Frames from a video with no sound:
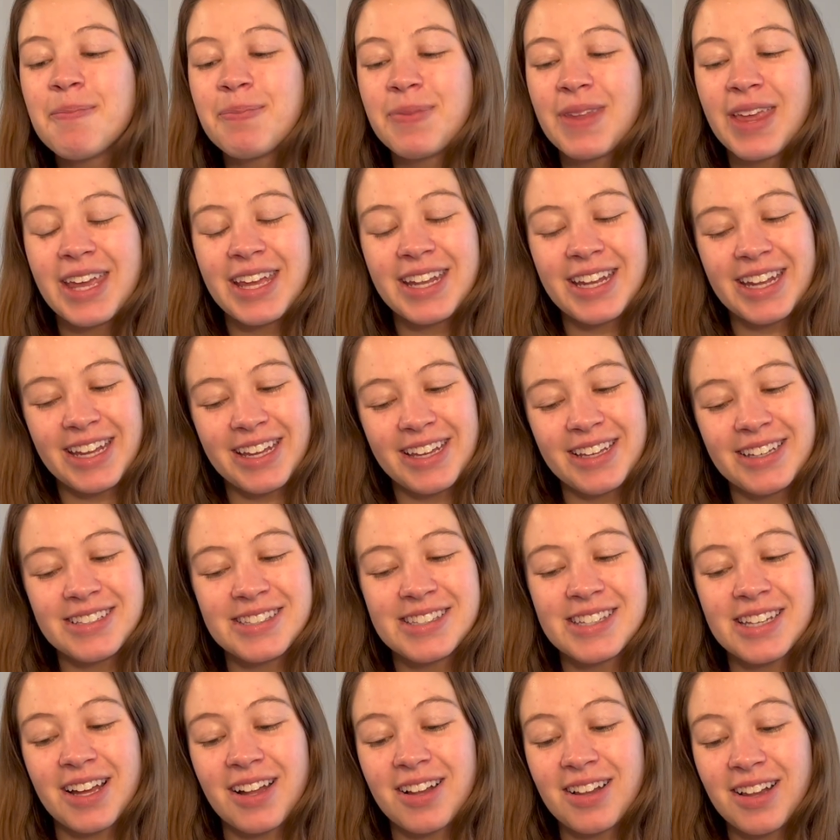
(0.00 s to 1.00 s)
It
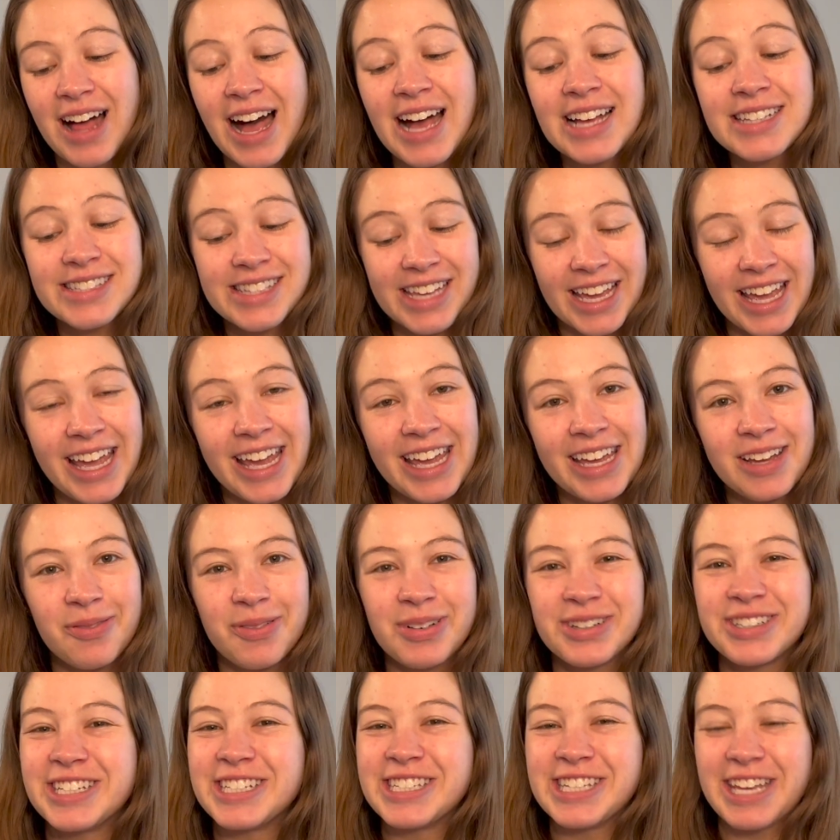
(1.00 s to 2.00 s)
is class 8,
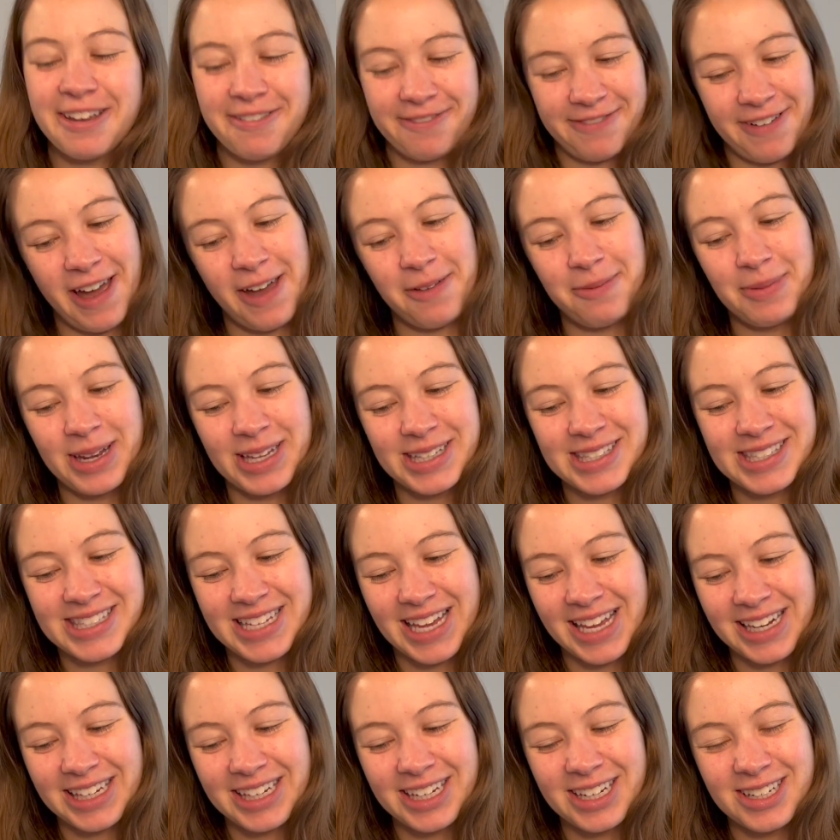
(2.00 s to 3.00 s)
which is a 5-minute
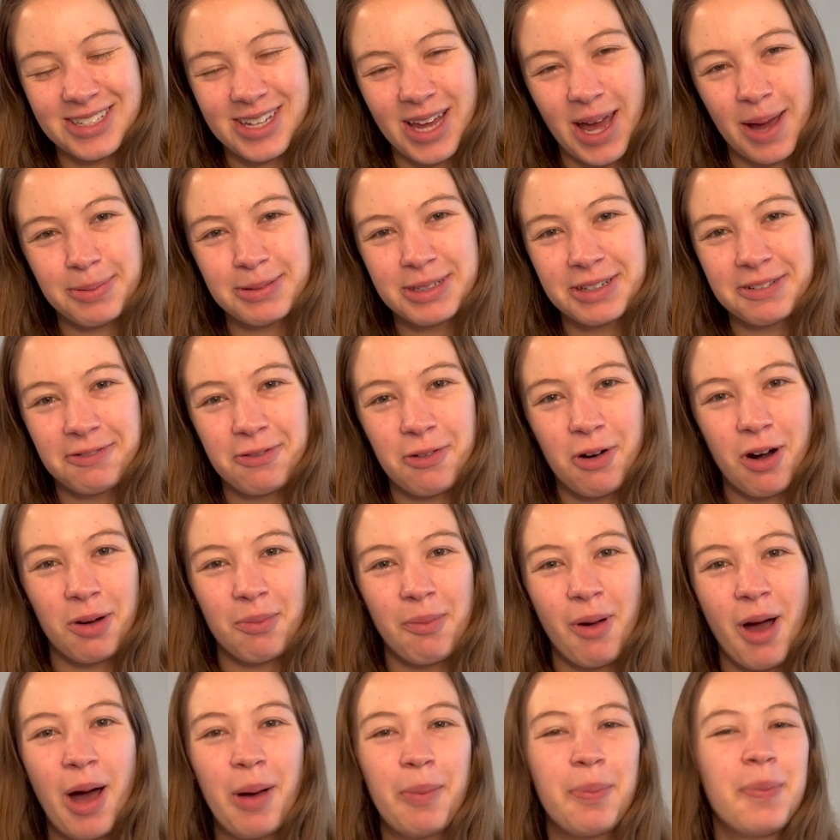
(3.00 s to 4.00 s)
standing adaptive
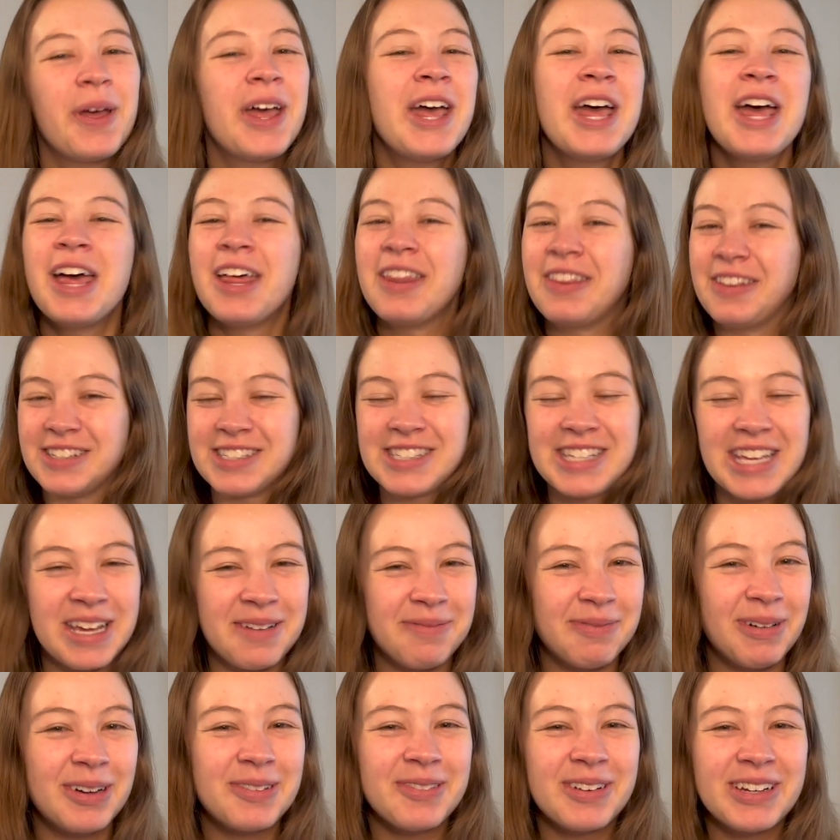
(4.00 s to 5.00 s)
warm-up, the
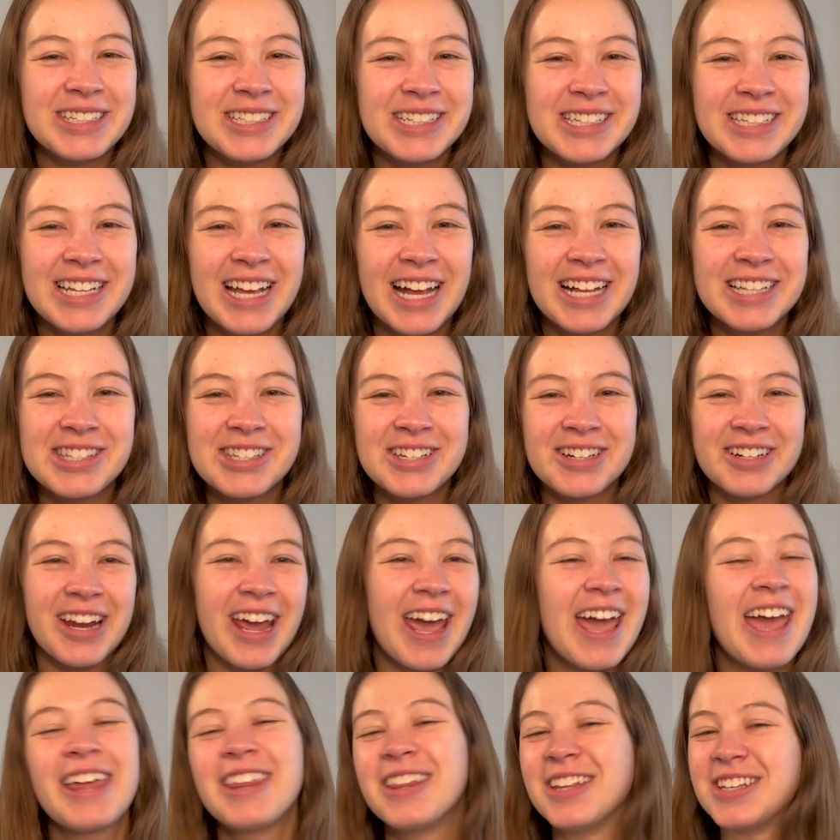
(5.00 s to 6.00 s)
same one we did
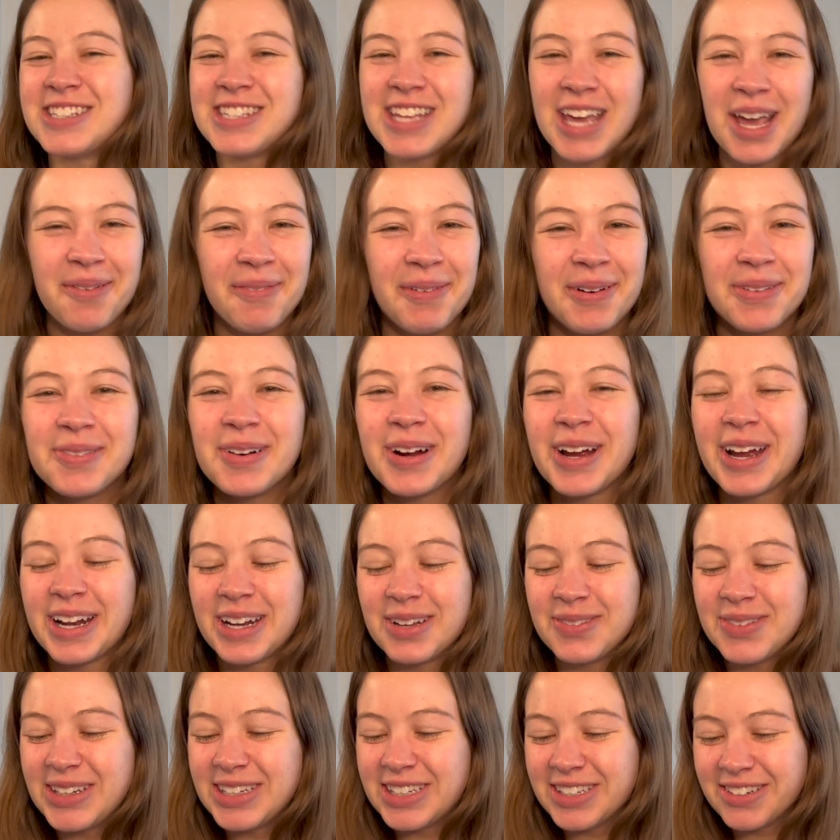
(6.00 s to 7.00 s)
yesterday, the same one we're going
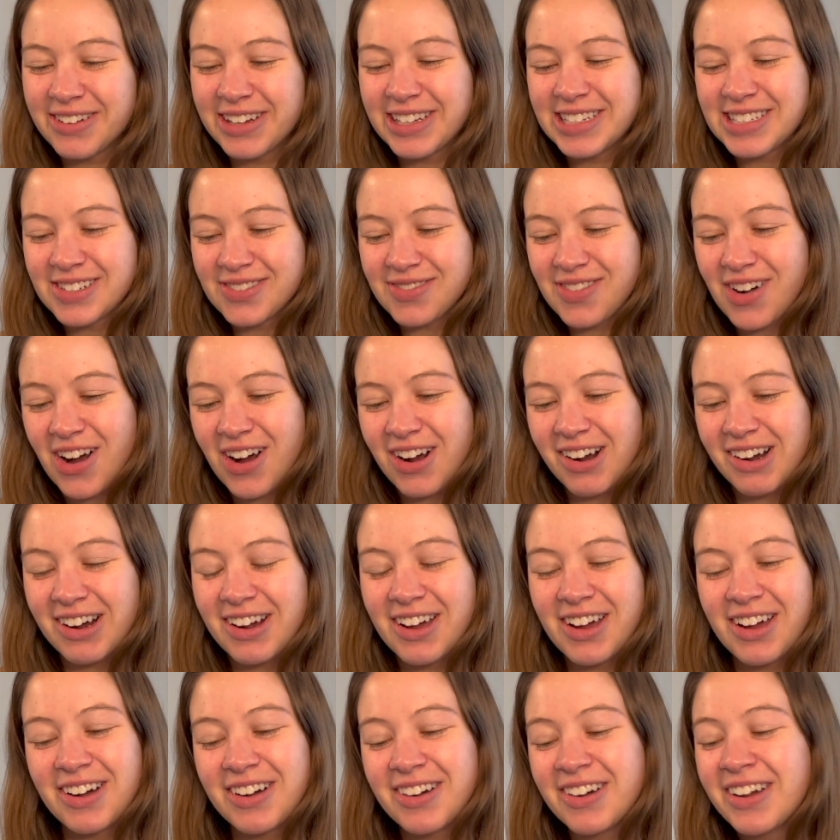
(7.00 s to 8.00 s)
to be doing
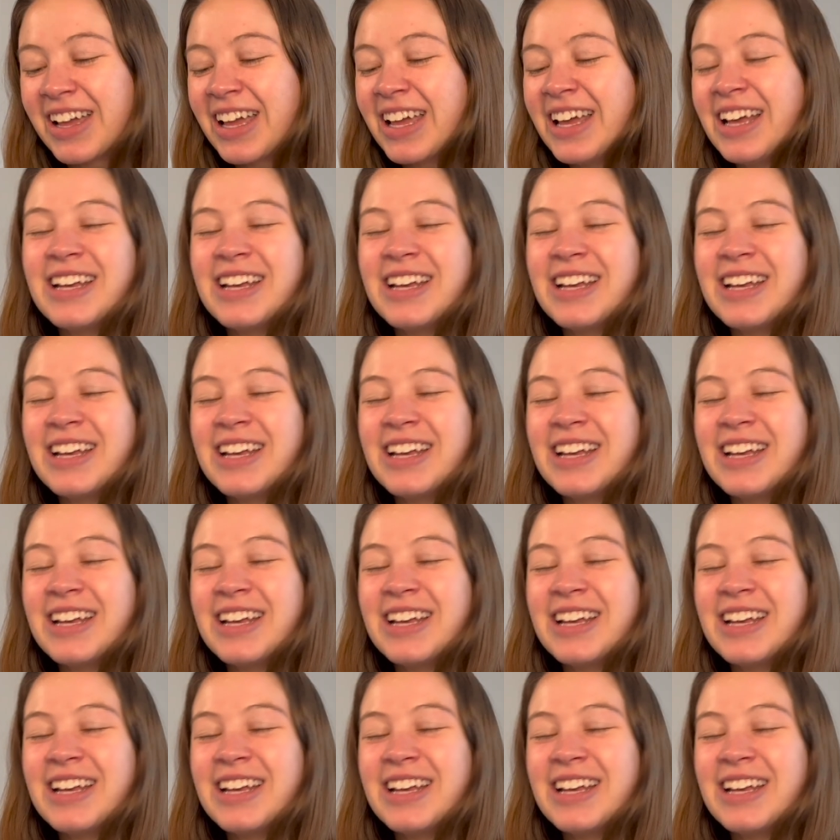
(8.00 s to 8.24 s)
tomorrow.